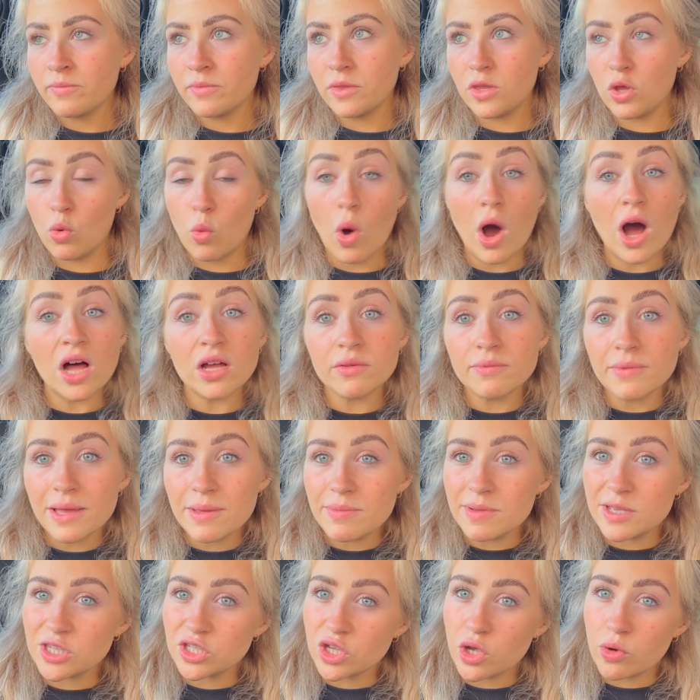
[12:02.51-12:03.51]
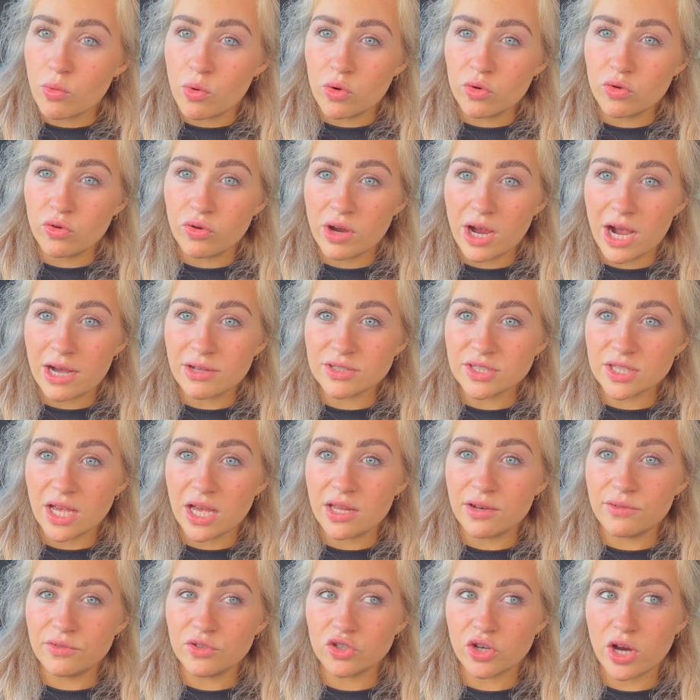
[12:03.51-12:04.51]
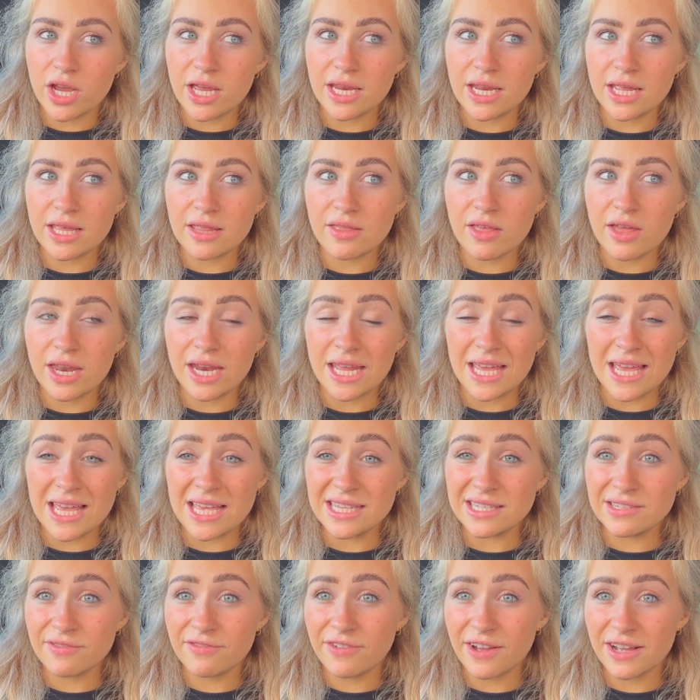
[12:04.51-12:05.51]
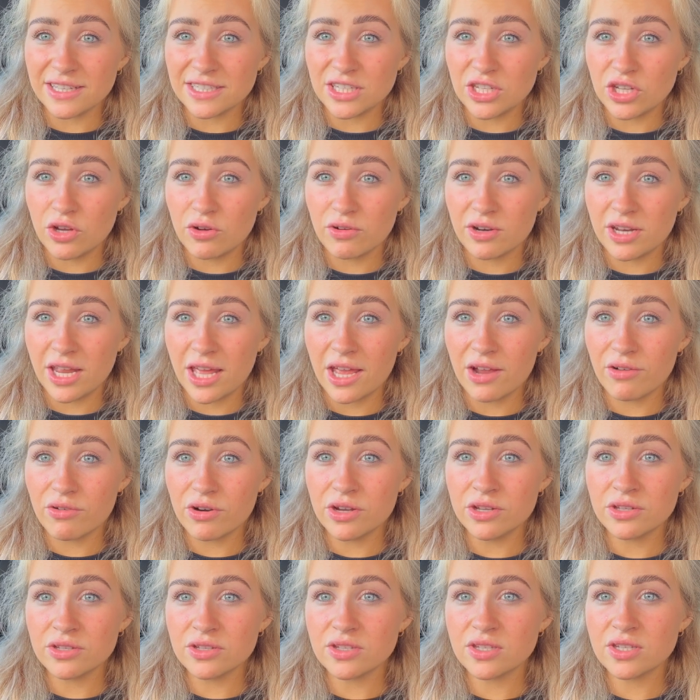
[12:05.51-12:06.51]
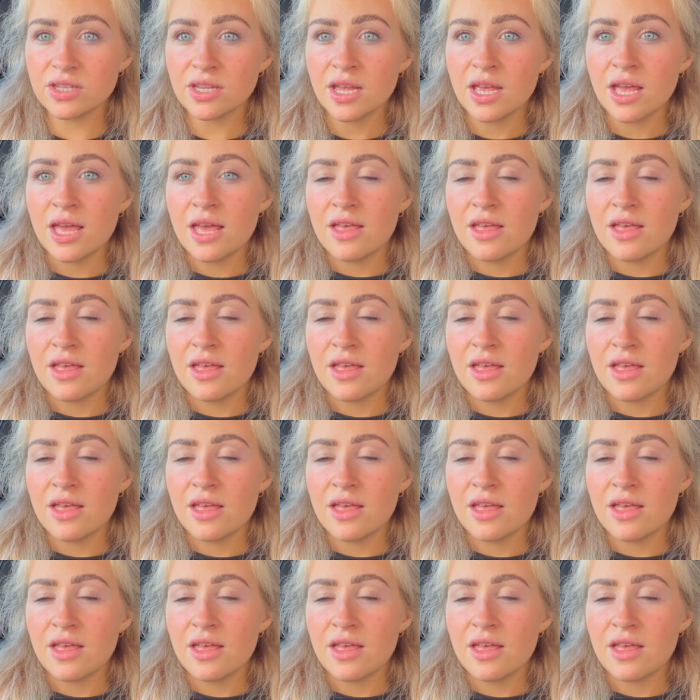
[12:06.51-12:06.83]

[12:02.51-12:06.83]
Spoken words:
you are maybe so hungry outside of training that it is affecting your adherence,